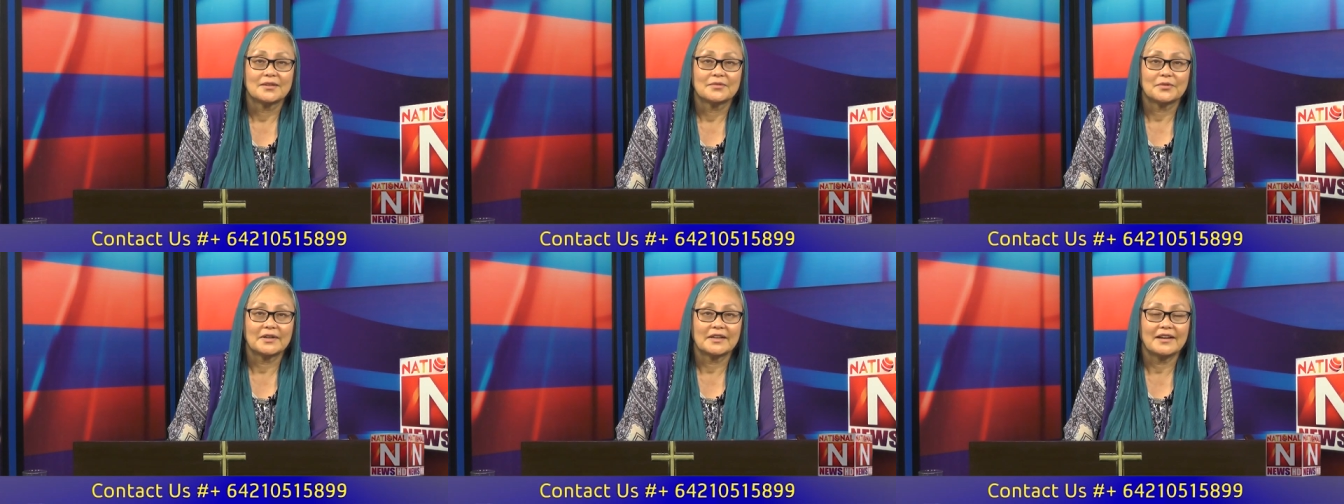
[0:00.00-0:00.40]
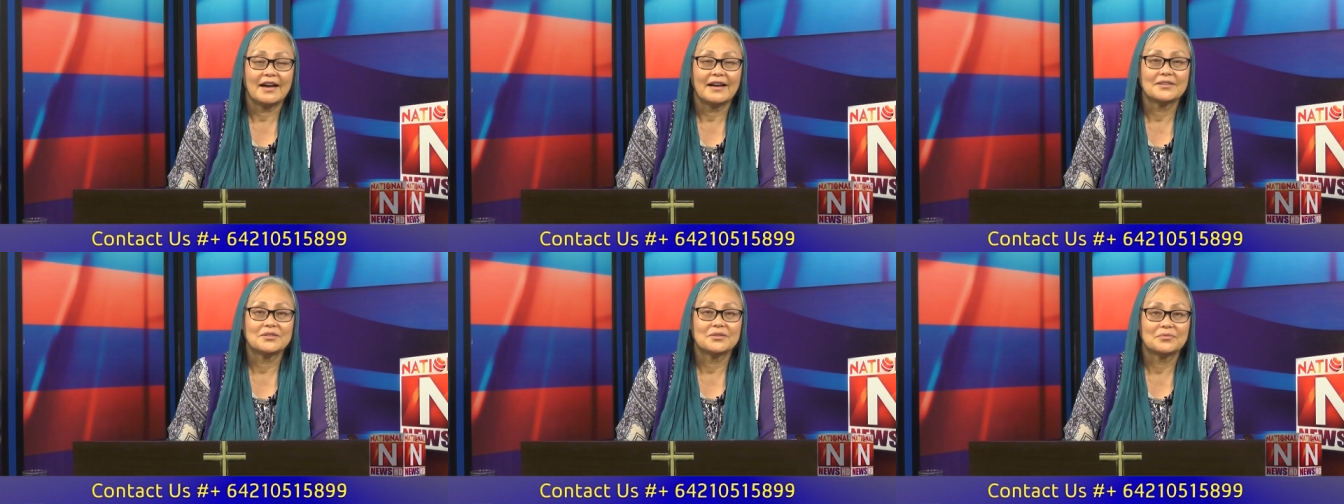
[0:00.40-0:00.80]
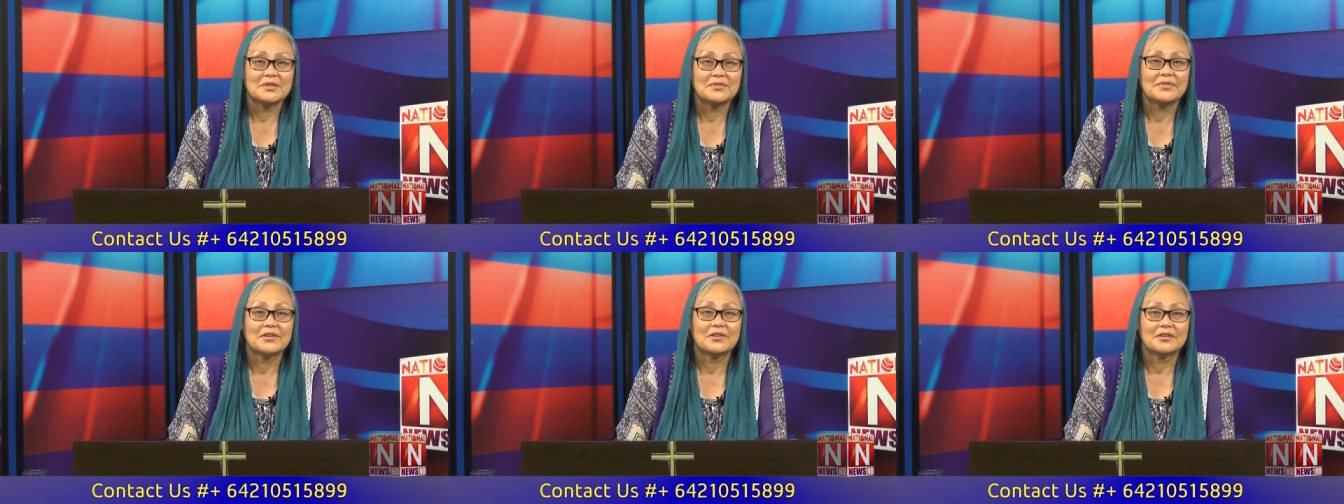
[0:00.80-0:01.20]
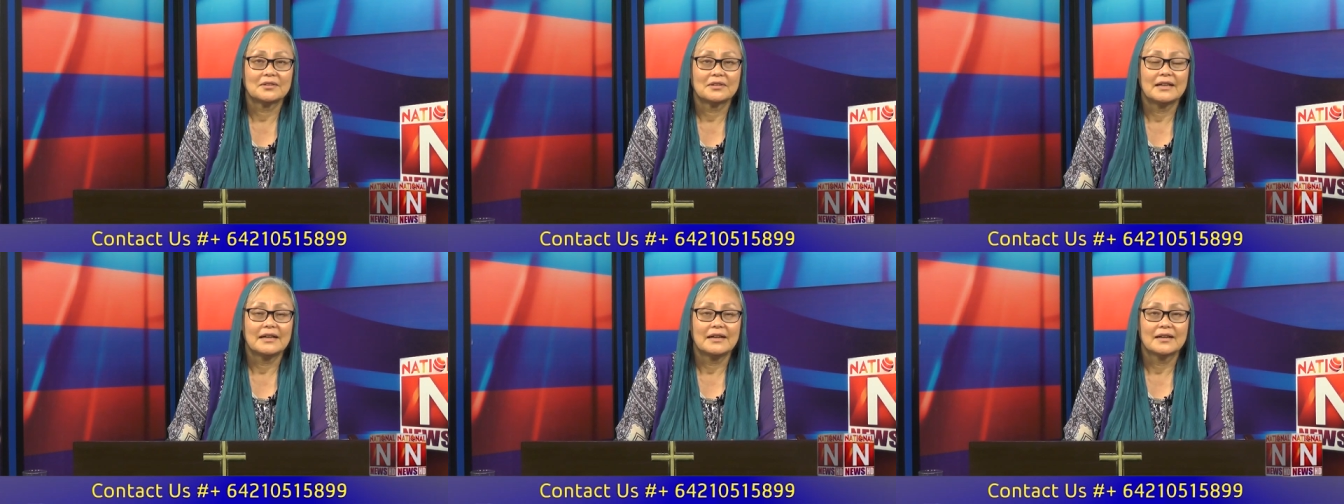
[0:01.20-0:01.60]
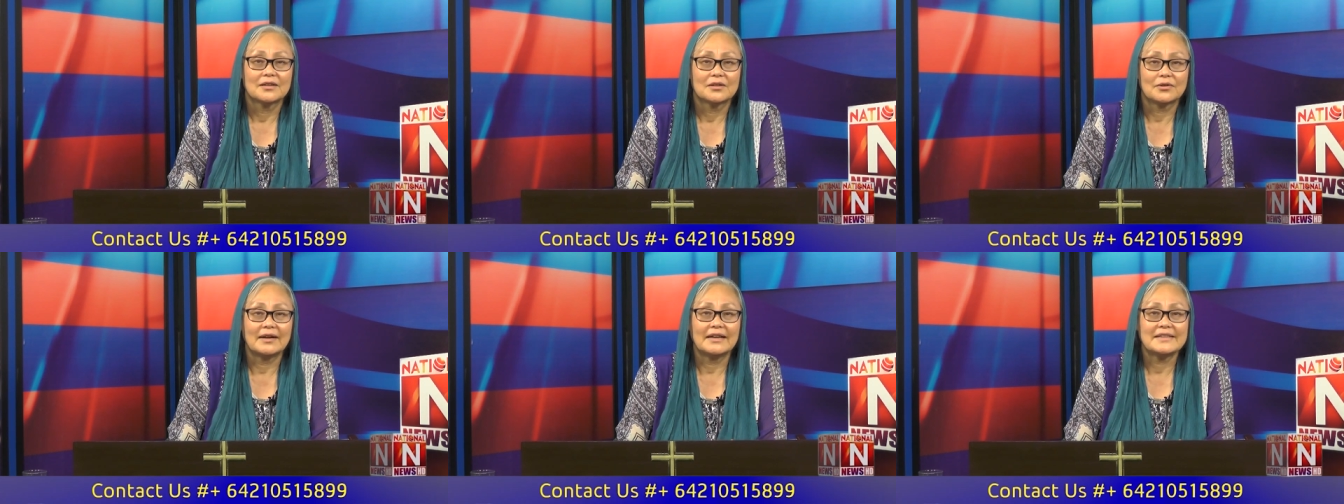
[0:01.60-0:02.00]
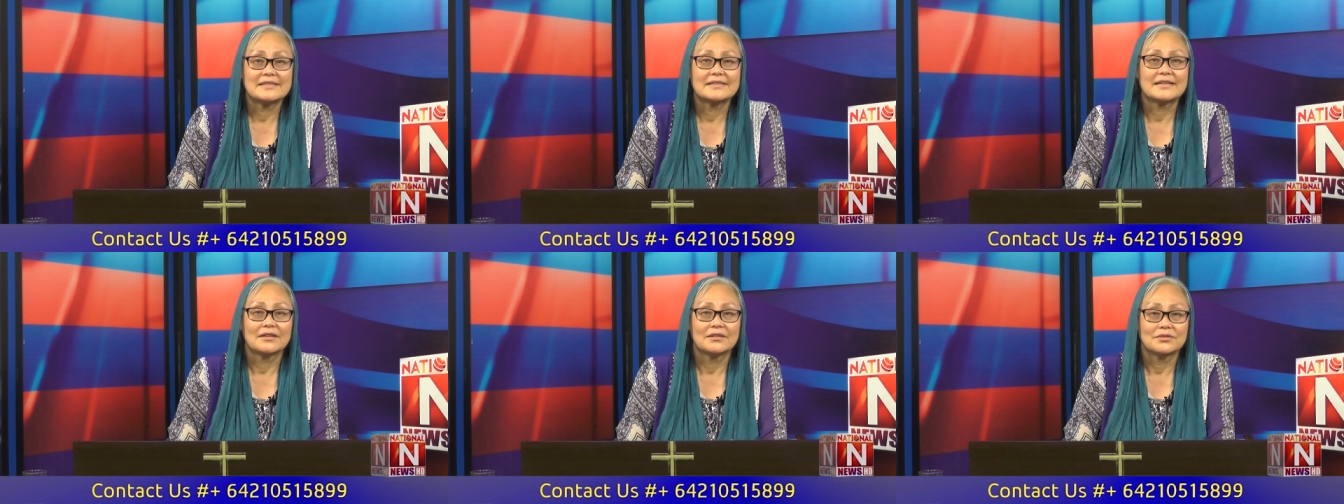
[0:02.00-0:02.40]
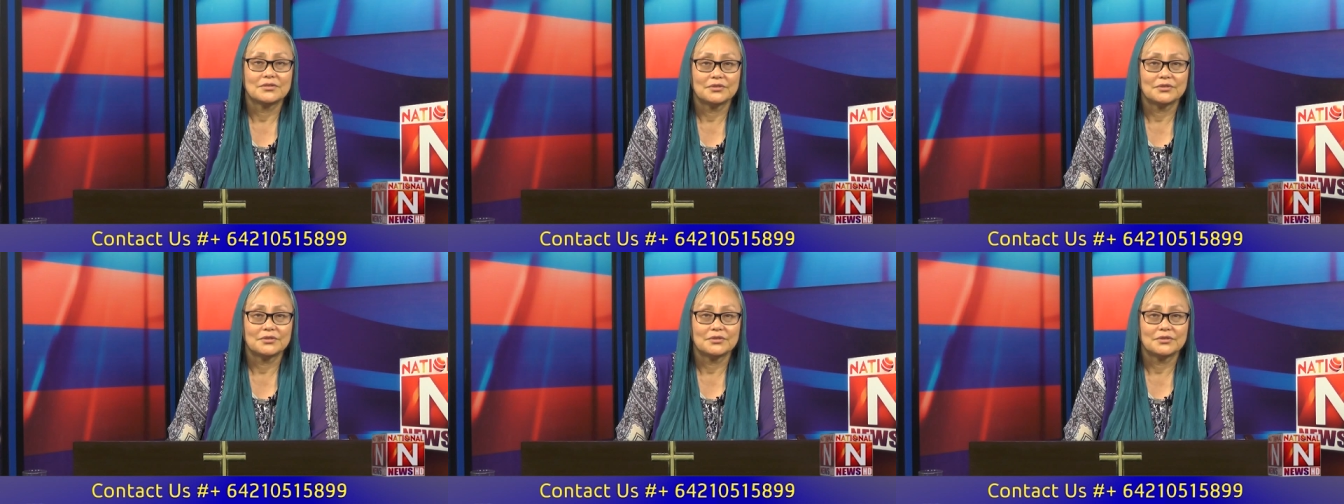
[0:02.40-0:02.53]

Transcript: for God to reveal Christ